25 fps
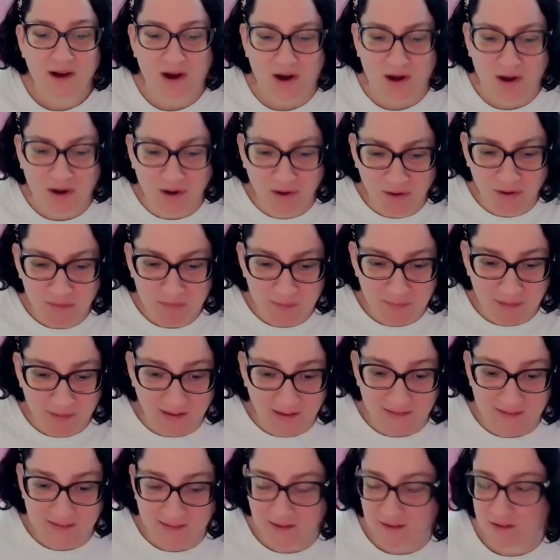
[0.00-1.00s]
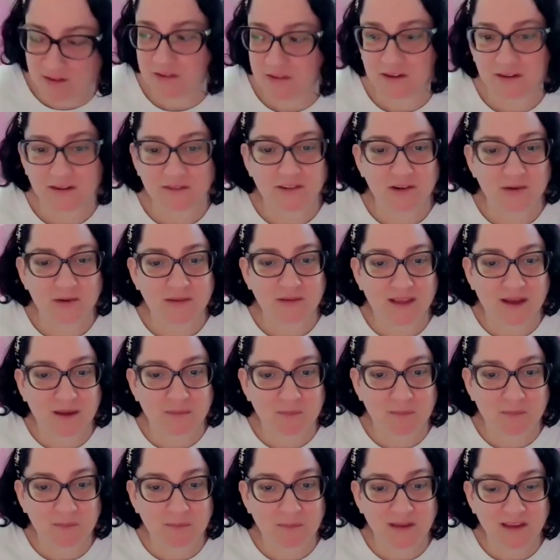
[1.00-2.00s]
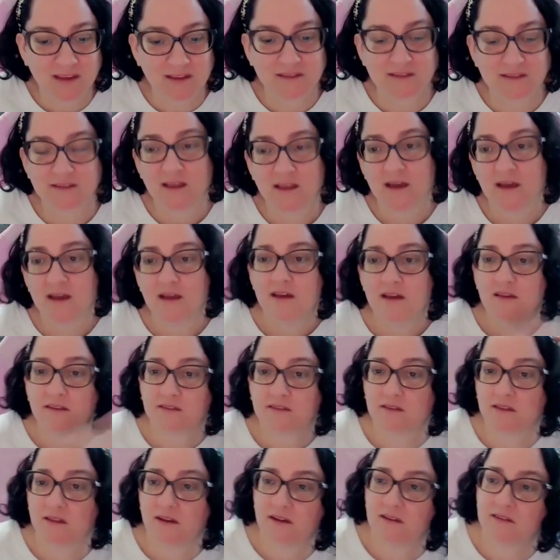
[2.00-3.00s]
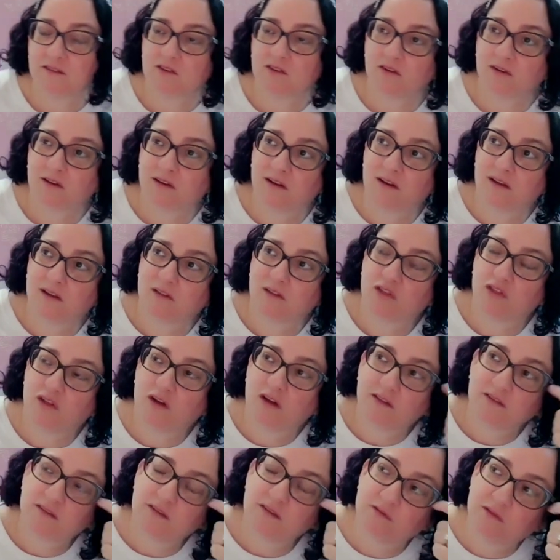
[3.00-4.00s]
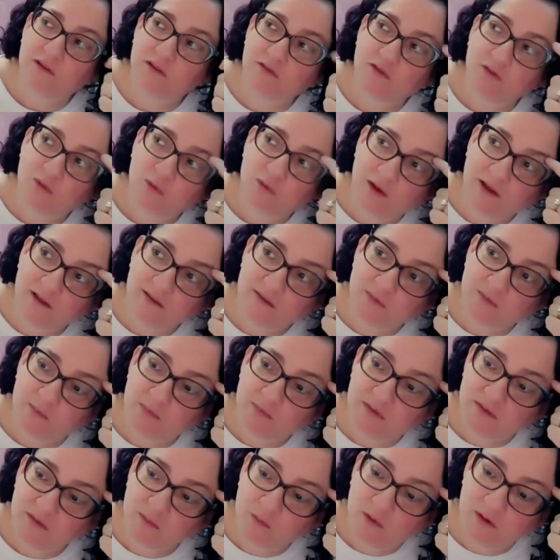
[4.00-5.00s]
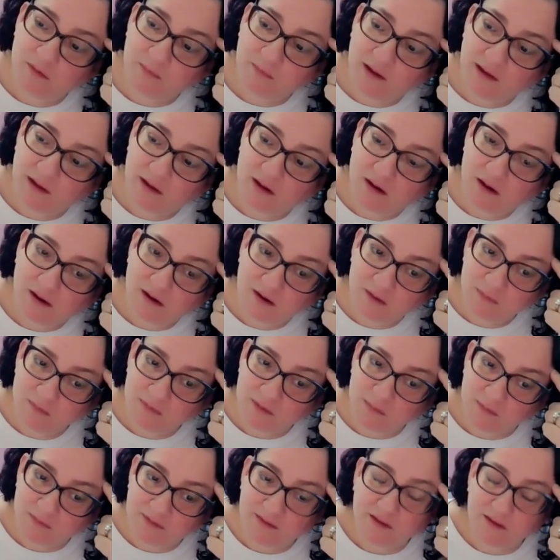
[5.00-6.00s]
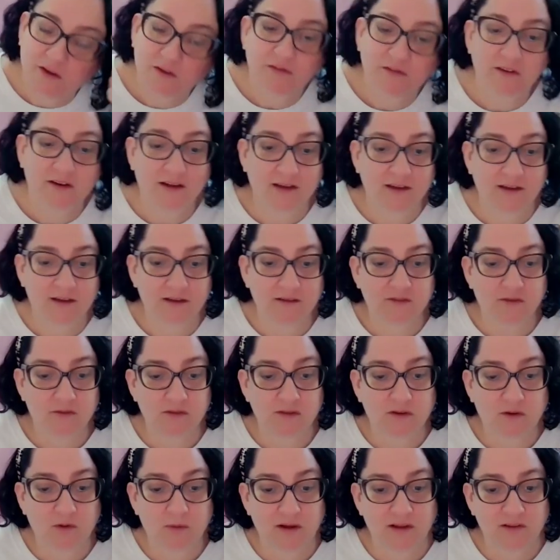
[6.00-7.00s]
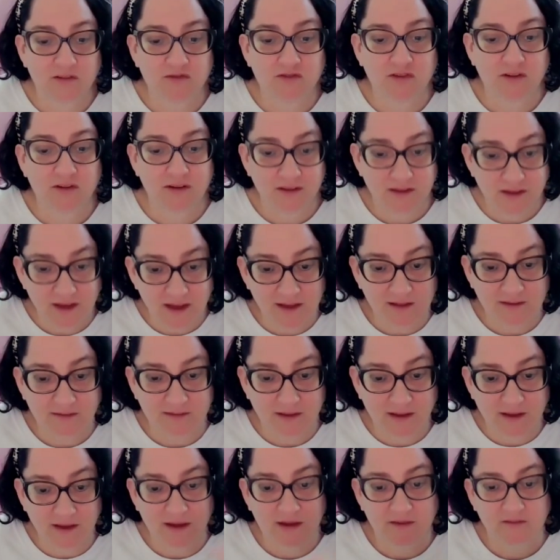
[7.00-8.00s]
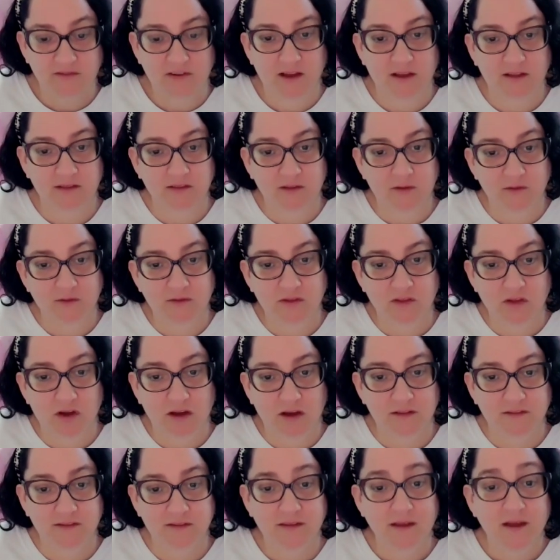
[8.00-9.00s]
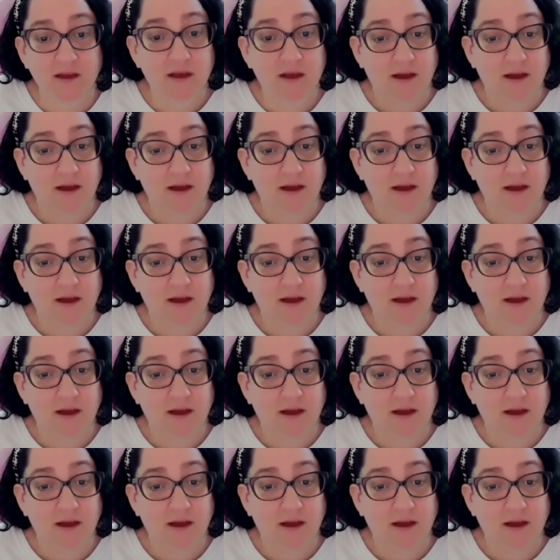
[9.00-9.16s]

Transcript: Harm myself. I don't know what that means. So then I start getting thoughts of different ways someone might harm themselves. And I answer the question, yes, I have had those thoughts.